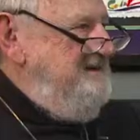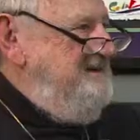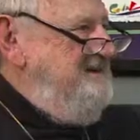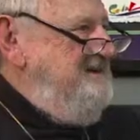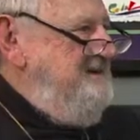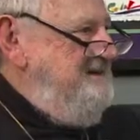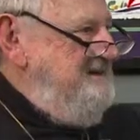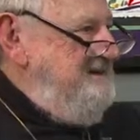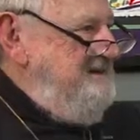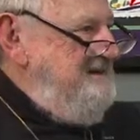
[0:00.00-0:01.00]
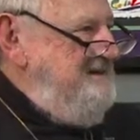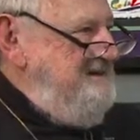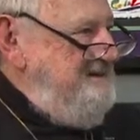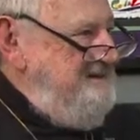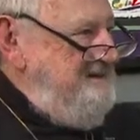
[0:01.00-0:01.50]

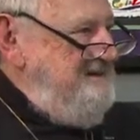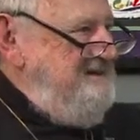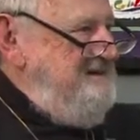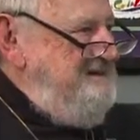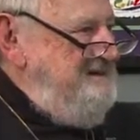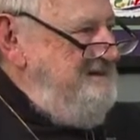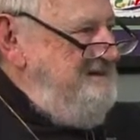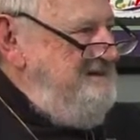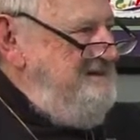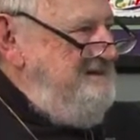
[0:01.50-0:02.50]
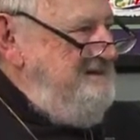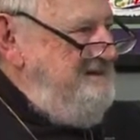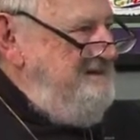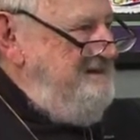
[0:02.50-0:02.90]
This person isn't speaking.